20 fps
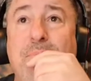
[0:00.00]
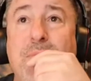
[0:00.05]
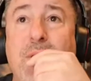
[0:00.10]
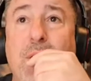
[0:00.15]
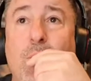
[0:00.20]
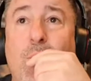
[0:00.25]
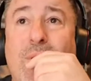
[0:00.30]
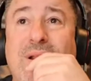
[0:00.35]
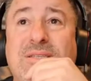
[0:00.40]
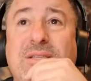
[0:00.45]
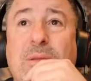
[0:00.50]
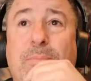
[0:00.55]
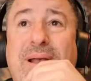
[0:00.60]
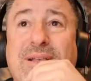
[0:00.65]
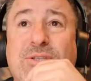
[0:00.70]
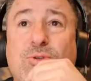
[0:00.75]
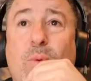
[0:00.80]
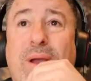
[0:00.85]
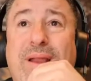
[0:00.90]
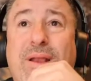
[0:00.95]
What is the
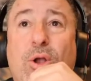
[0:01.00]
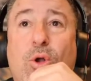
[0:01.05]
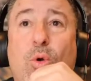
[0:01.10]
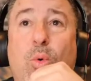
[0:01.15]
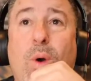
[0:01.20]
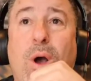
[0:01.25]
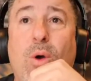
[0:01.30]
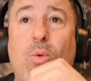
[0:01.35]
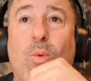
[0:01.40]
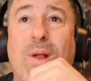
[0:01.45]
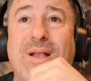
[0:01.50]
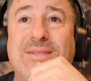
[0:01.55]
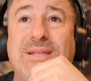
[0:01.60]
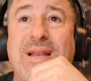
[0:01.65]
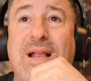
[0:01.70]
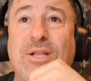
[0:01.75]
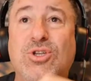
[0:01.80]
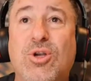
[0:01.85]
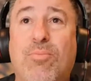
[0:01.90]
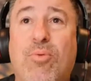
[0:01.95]
best way to quote
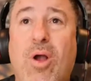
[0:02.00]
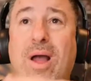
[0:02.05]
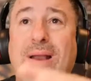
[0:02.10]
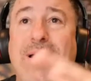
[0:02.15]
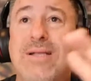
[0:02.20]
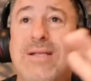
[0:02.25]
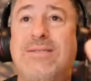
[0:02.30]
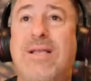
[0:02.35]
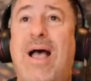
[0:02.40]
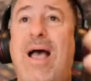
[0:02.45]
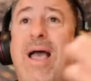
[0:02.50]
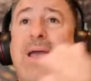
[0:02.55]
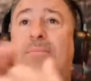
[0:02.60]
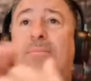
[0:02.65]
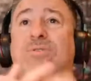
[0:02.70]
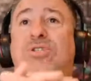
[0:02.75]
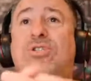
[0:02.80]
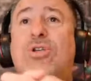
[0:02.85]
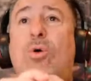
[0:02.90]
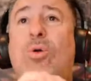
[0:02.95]
residential products? I am
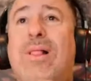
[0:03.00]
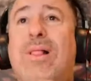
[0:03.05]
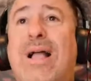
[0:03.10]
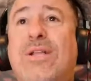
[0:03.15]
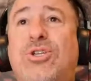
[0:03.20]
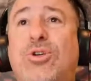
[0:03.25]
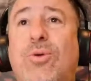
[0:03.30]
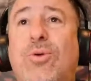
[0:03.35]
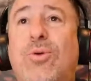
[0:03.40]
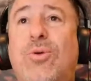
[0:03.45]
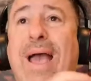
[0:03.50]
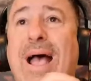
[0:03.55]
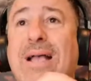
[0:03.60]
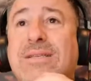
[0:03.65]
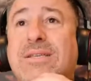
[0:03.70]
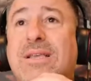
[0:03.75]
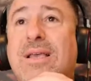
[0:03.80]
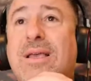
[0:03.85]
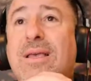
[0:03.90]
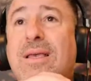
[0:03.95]
so glad you
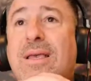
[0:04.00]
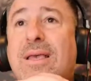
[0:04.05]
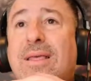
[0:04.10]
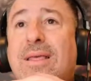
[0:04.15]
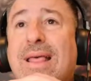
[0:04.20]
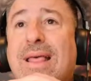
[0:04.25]
asked.